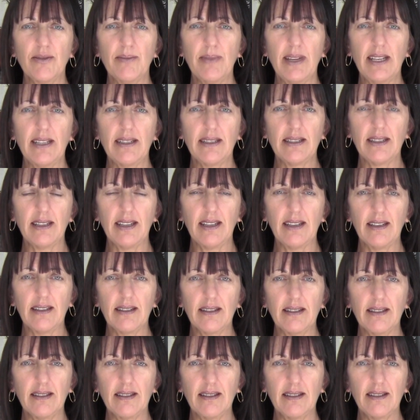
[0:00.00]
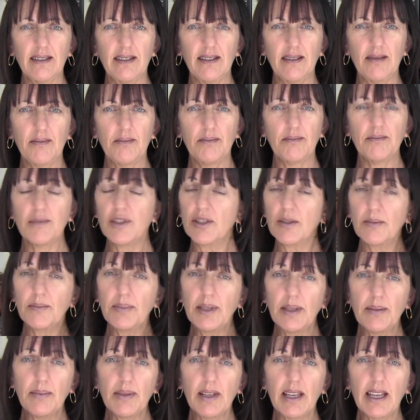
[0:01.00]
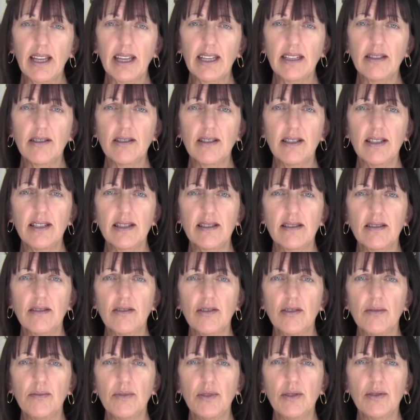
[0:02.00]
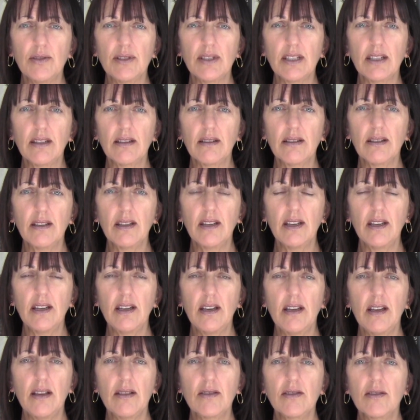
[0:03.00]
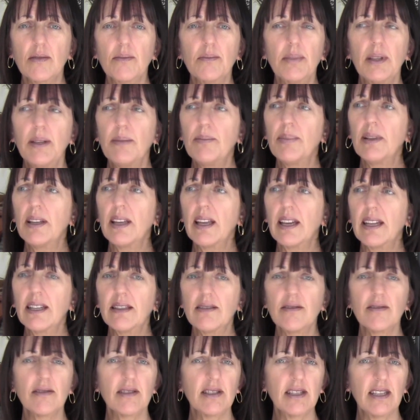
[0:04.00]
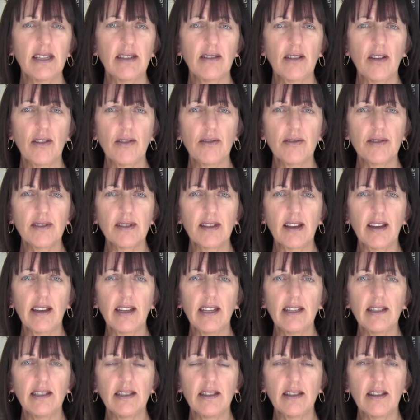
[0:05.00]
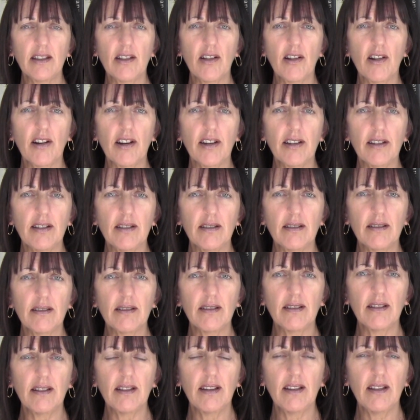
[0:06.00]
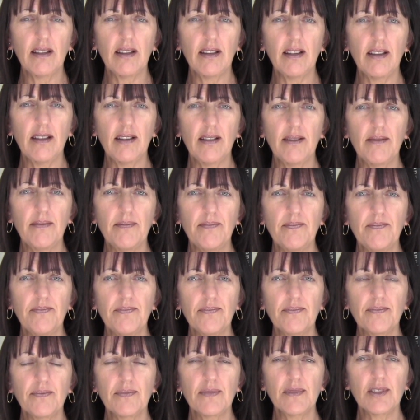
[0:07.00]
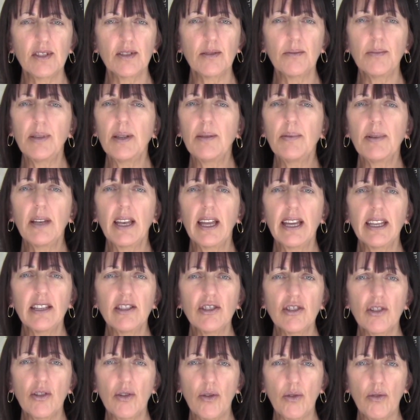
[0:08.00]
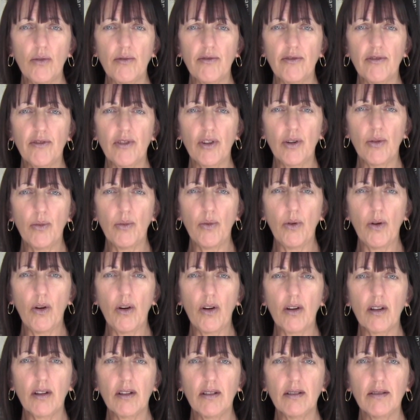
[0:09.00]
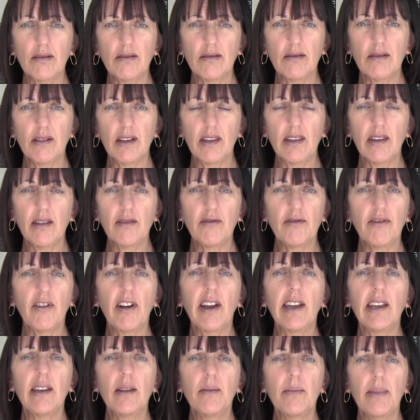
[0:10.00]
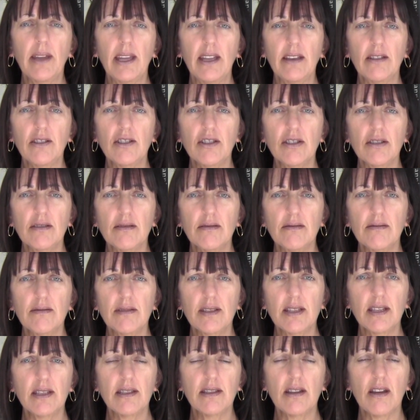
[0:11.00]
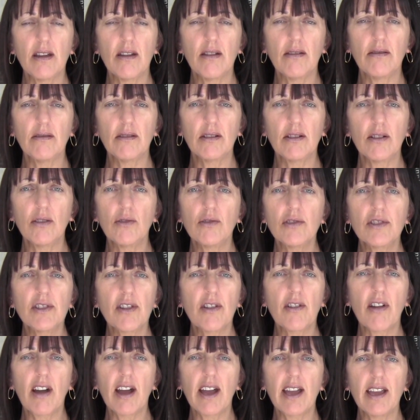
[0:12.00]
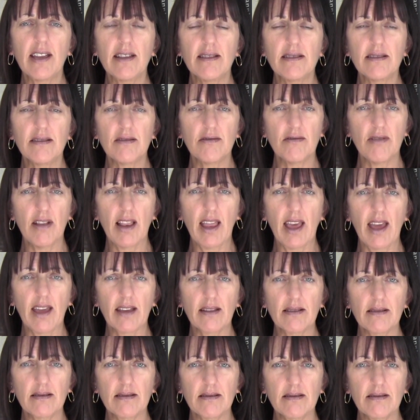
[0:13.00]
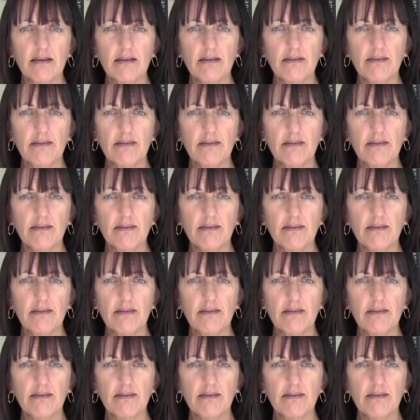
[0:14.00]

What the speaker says: to meditate. Some people like to listen to music. Some people like to sit outside in the garden. Some people like to go for a walk and then find a bench, sit down, close their eyes and relax.